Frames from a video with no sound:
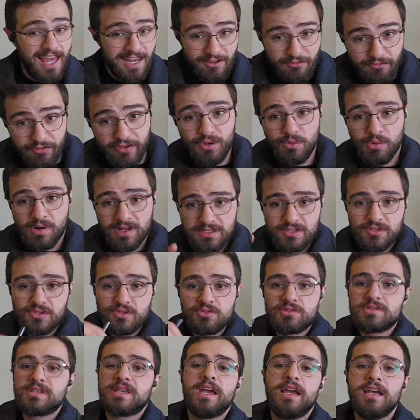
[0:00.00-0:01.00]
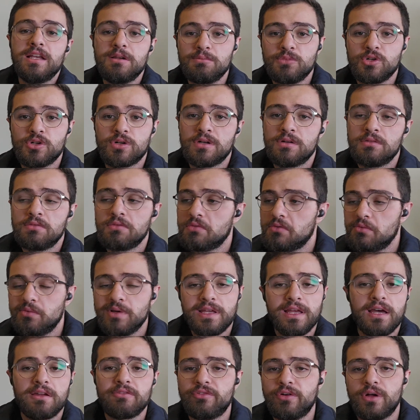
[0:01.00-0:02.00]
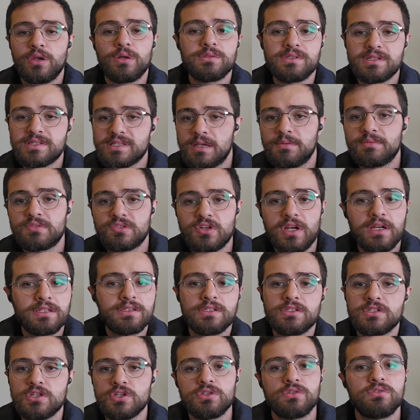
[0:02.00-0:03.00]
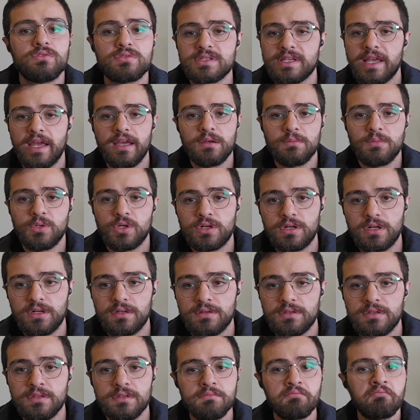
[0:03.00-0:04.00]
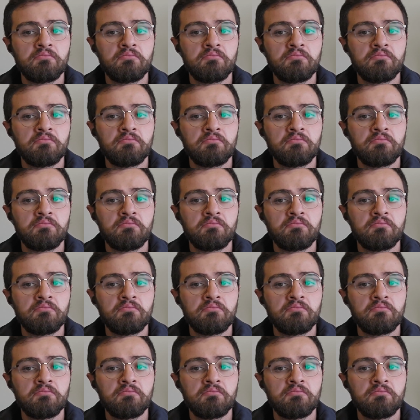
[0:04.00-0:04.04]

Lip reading: And if he wants to scale more, we can follow the same strategy to scale more.